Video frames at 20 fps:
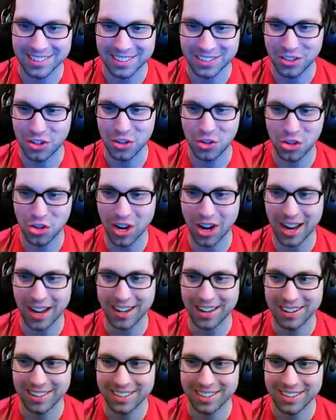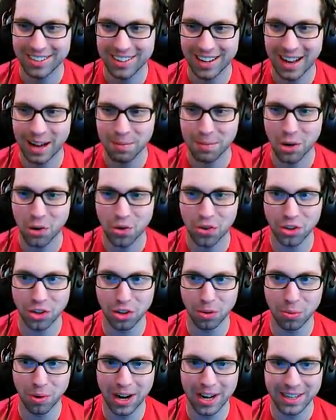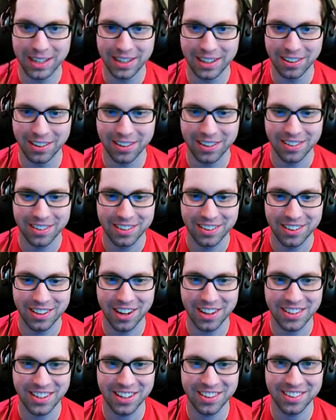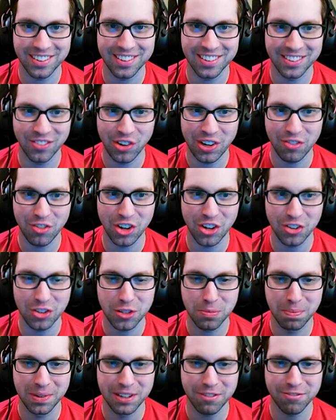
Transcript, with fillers: good shot. I'm going to the right here. Cut the. We have a split